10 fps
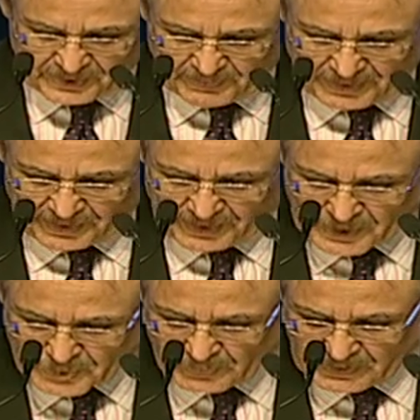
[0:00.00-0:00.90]

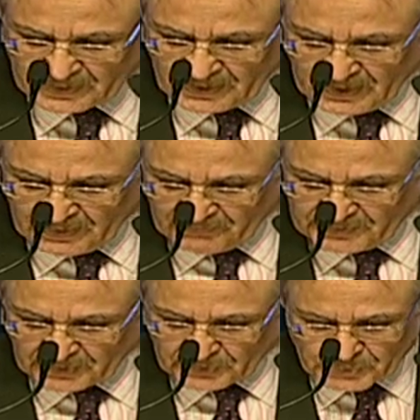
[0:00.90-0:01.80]
engagement with the
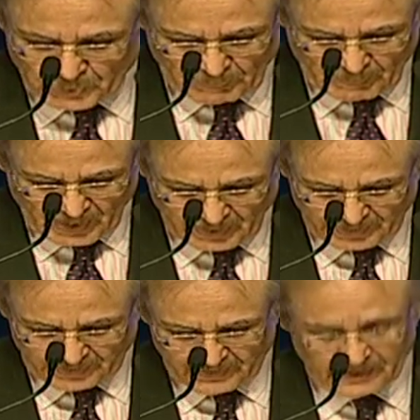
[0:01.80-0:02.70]
consumer market
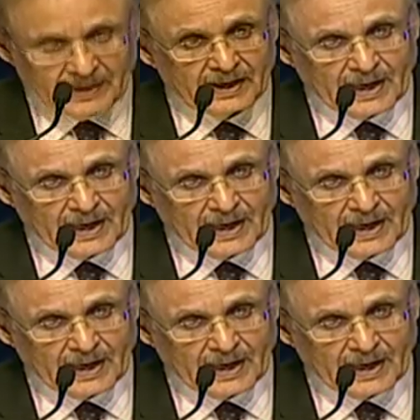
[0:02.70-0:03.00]
and the